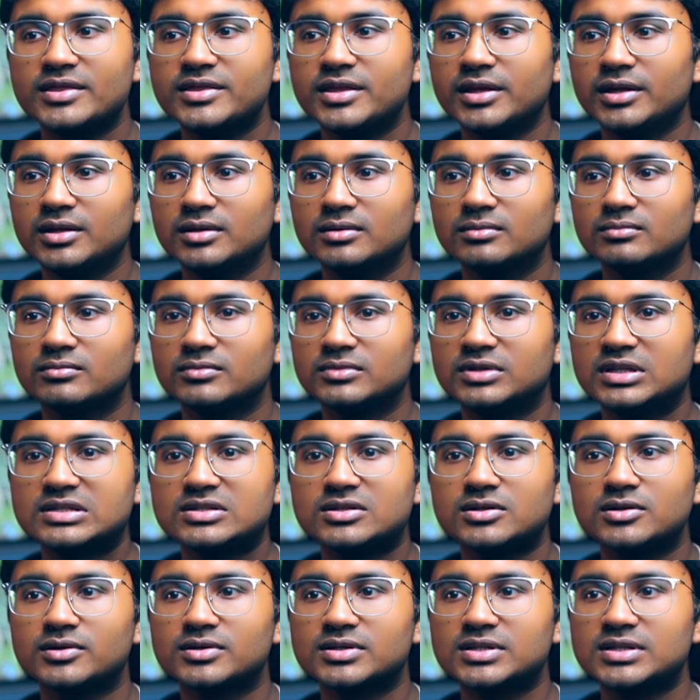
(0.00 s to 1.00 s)
I think
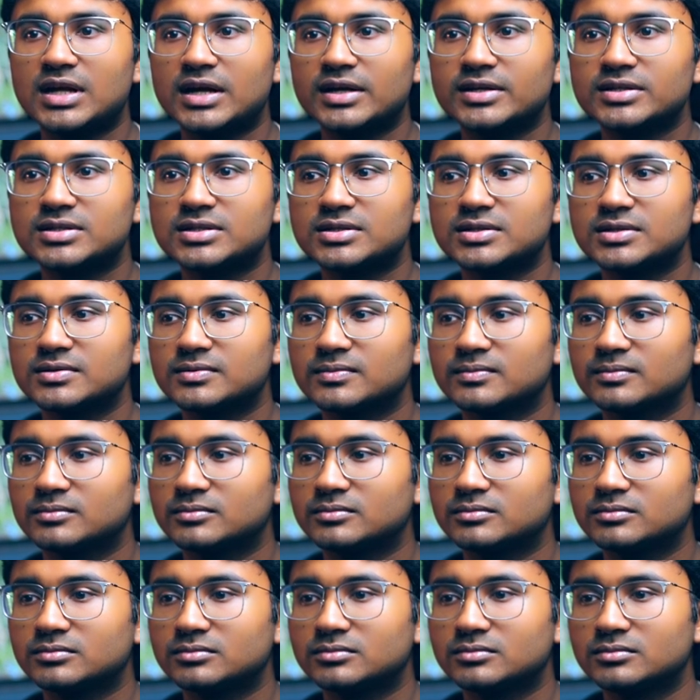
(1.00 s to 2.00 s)
this looks nice.
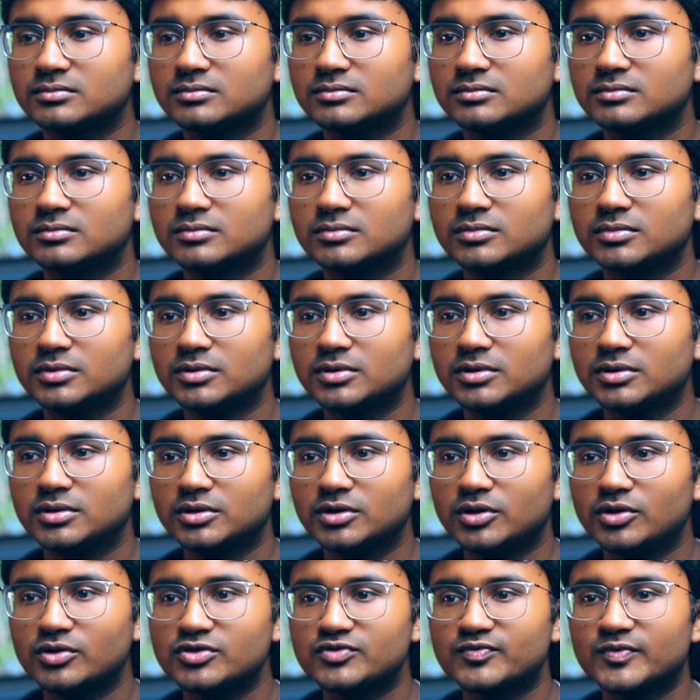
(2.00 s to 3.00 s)

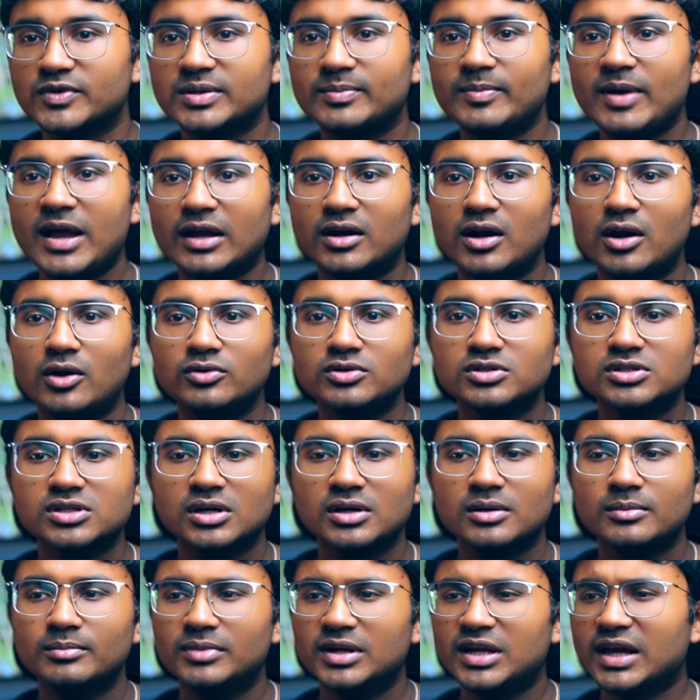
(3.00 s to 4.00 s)
Goes with the
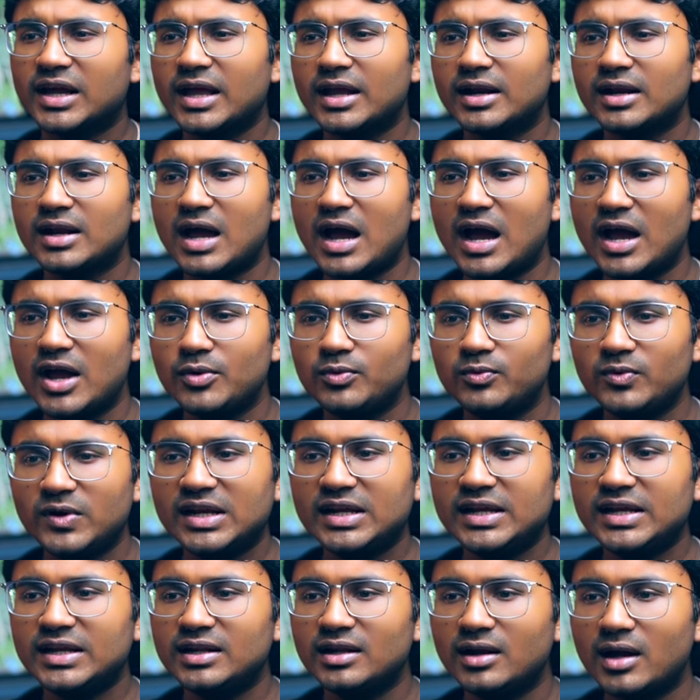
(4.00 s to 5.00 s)
background, but again, I
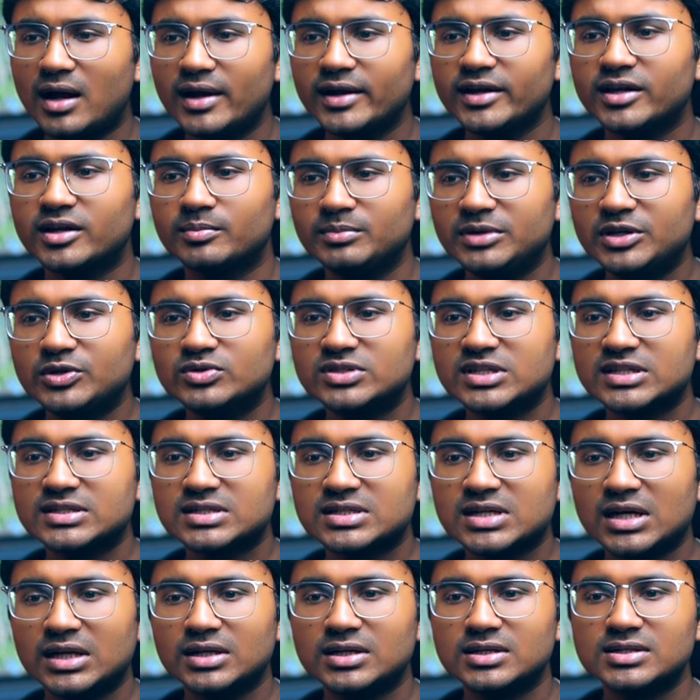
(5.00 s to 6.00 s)
really like
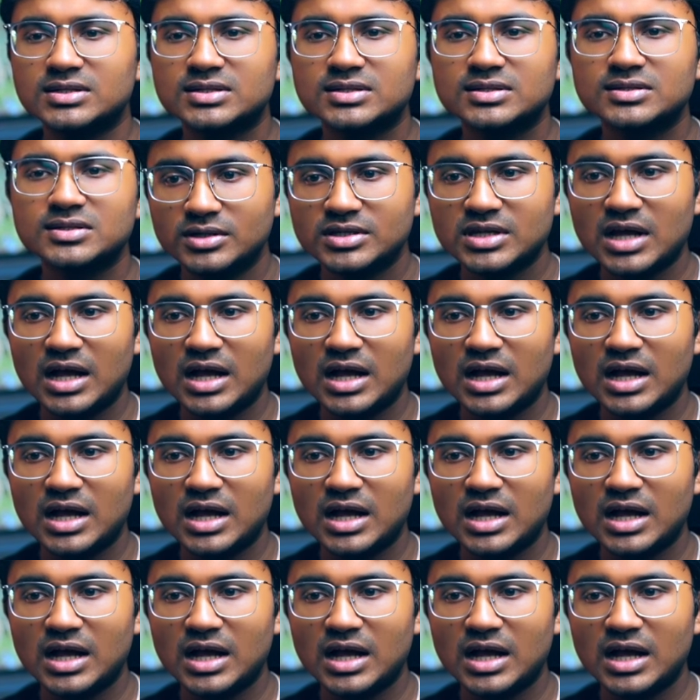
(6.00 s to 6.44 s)
muted colors.